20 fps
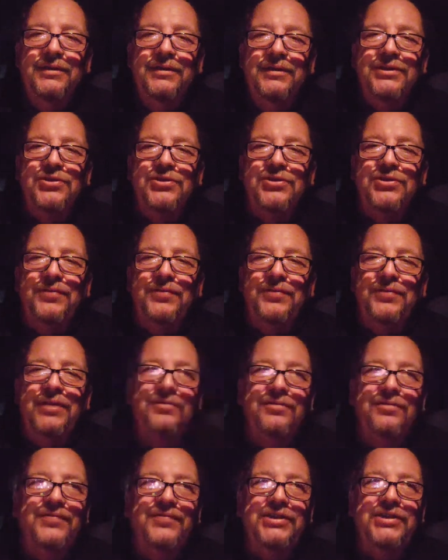So if
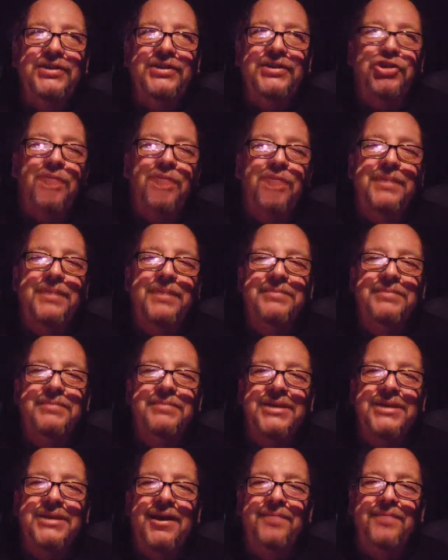the job
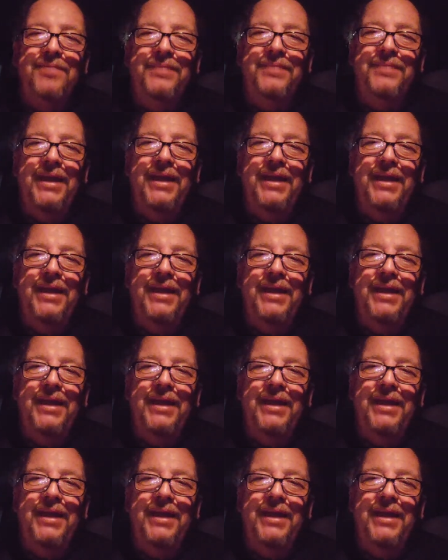comes up